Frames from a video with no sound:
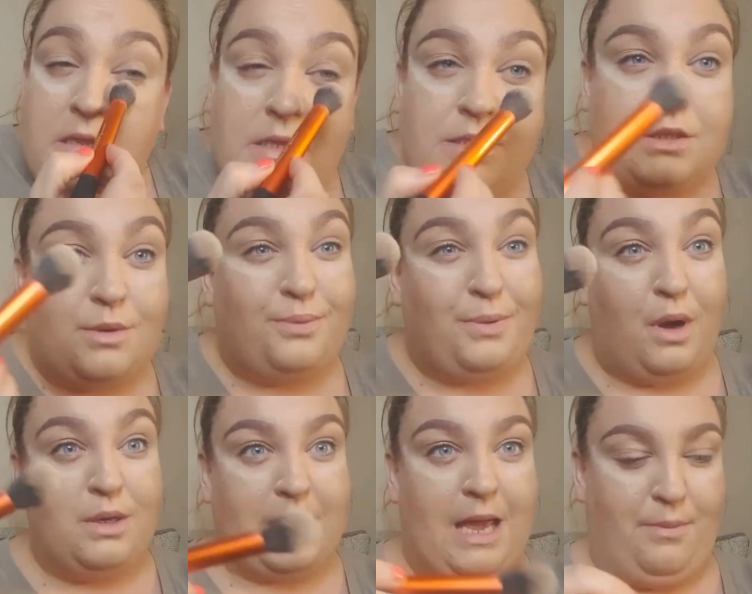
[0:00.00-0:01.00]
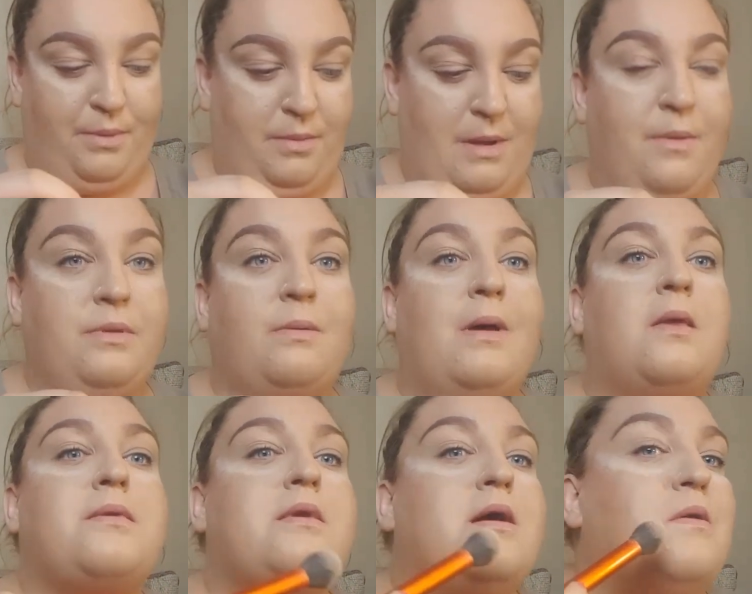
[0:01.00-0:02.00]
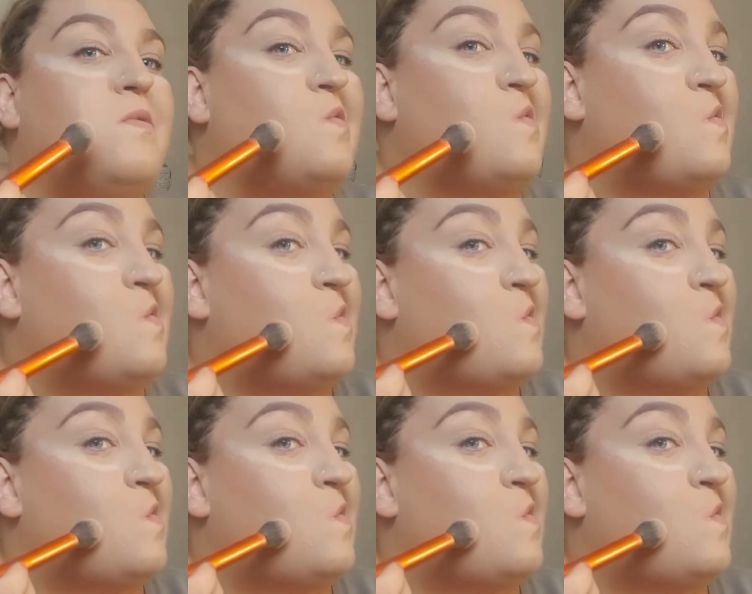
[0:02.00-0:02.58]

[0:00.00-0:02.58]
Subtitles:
And this stuff flies everywhere as well, so